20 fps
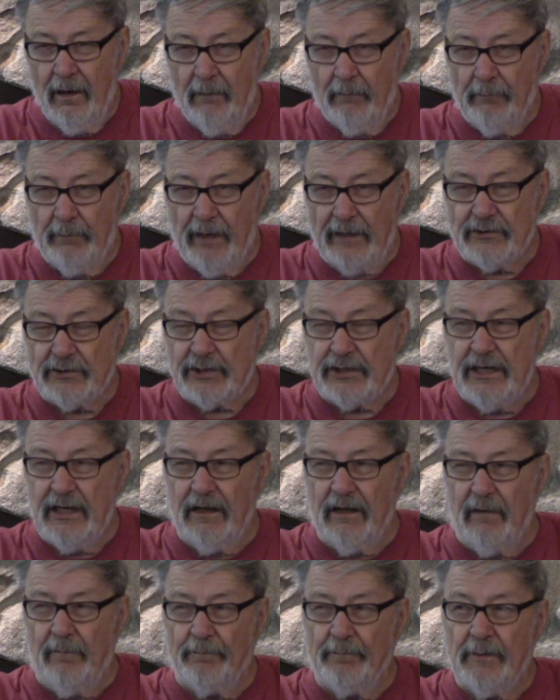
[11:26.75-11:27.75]
But
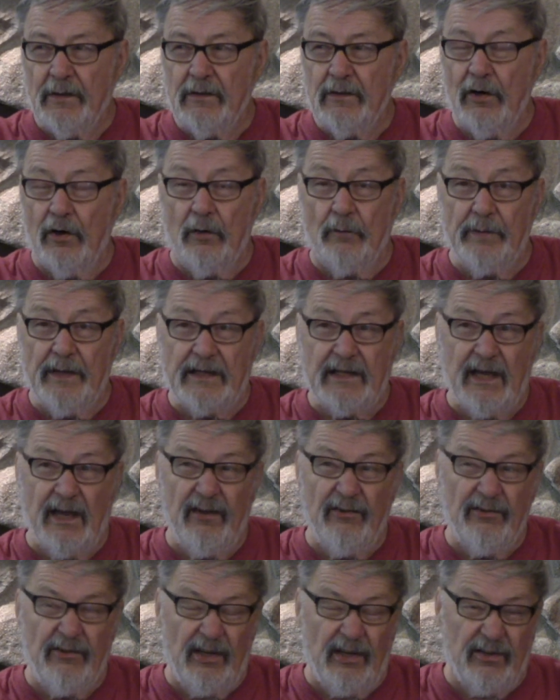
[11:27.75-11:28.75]
still, you know,
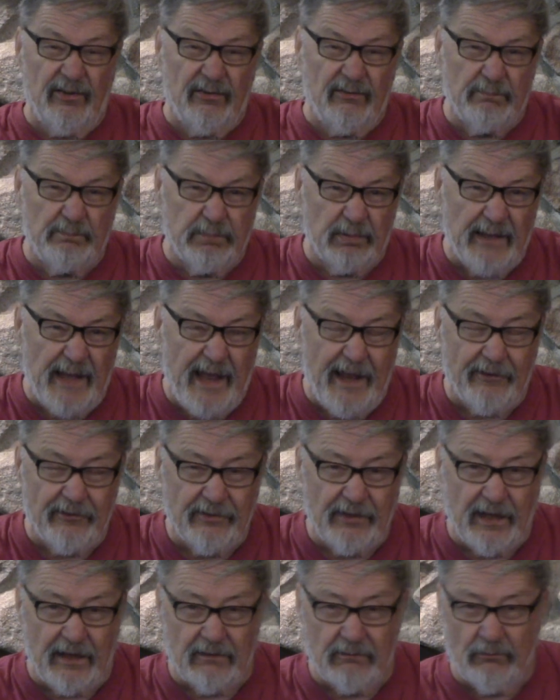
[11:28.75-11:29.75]
because these plants
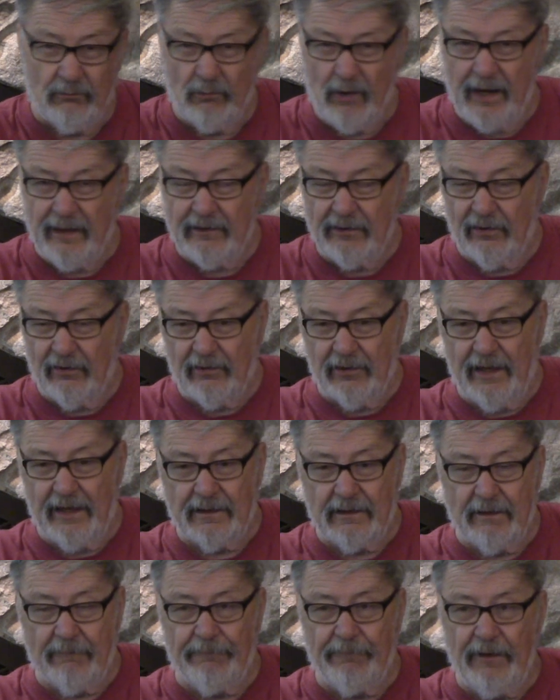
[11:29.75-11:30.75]
that whitetails
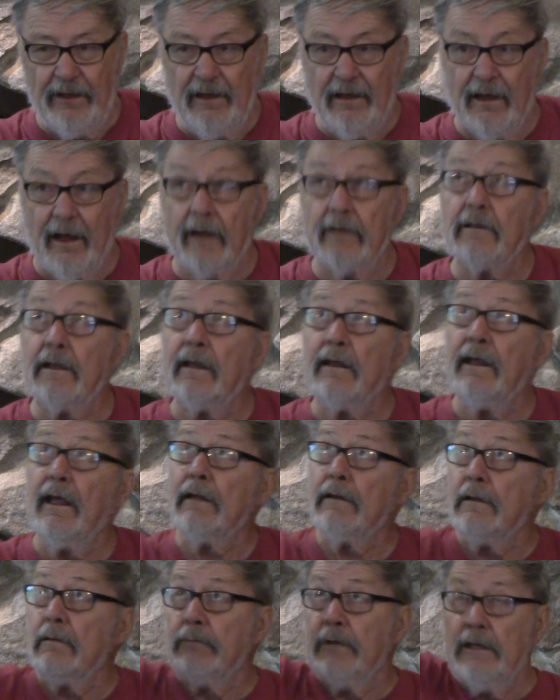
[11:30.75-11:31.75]
like to feed on can
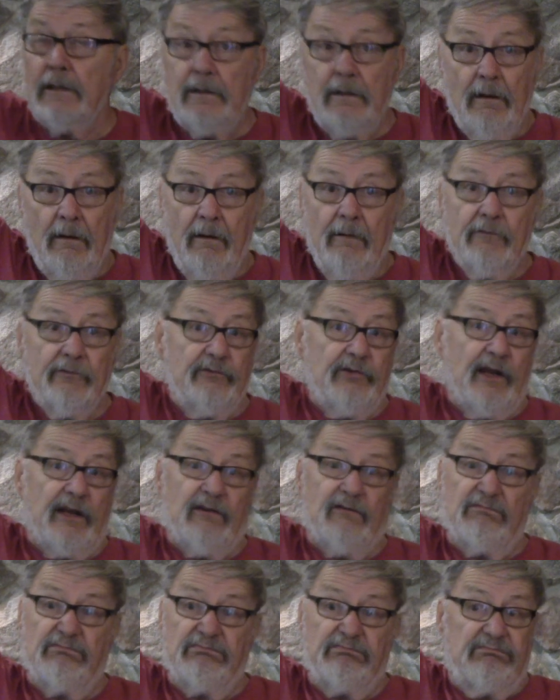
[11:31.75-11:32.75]
get to be
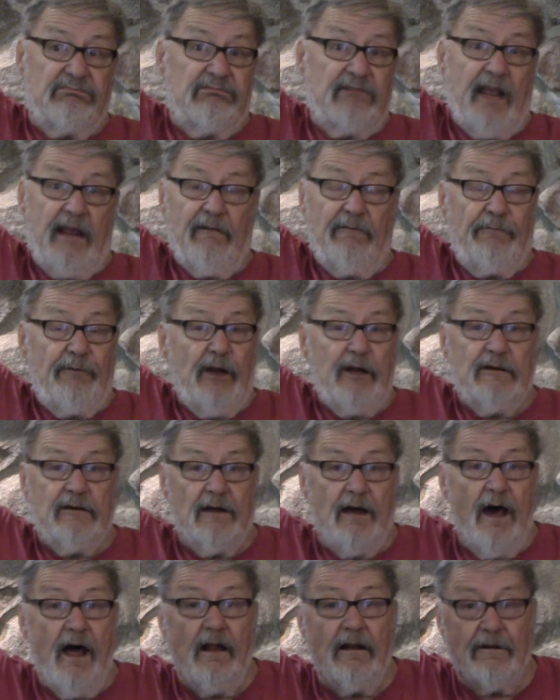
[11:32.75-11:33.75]
6-10 feet
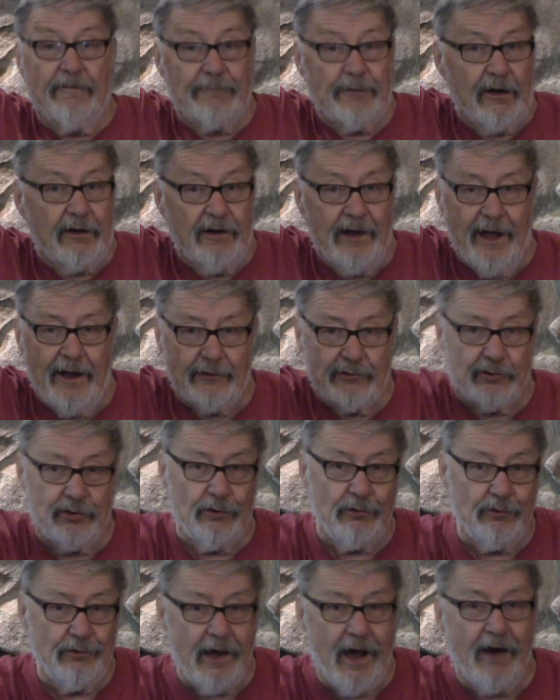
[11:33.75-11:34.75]
tall if they're not
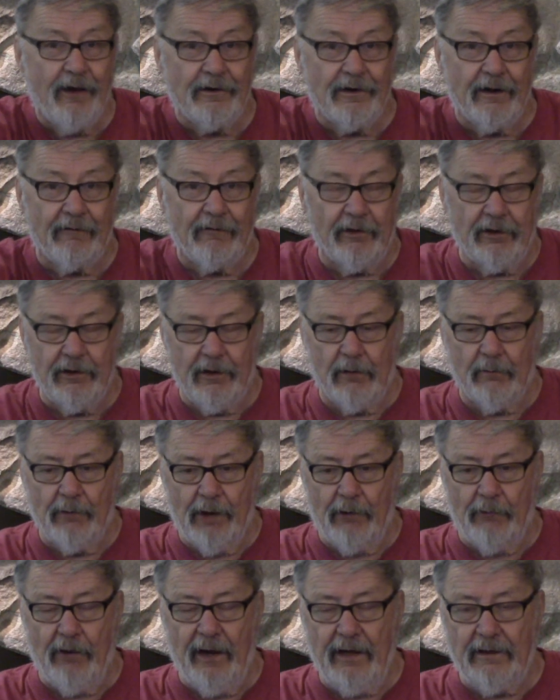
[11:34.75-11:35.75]
chewed down every year by
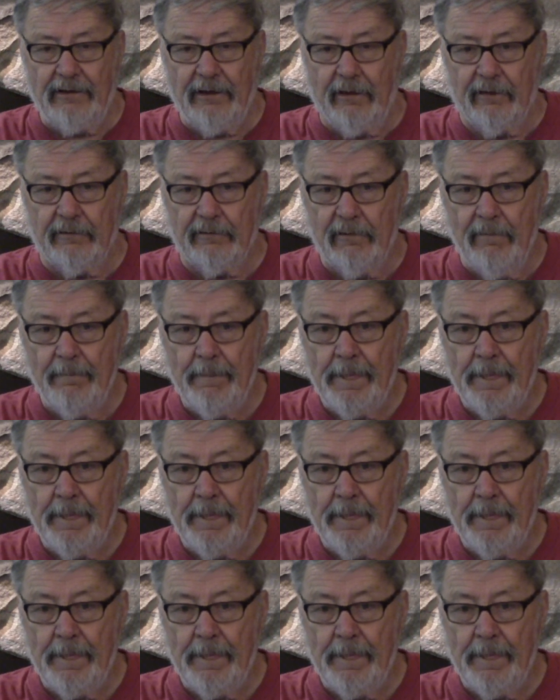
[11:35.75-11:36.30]
whitetails,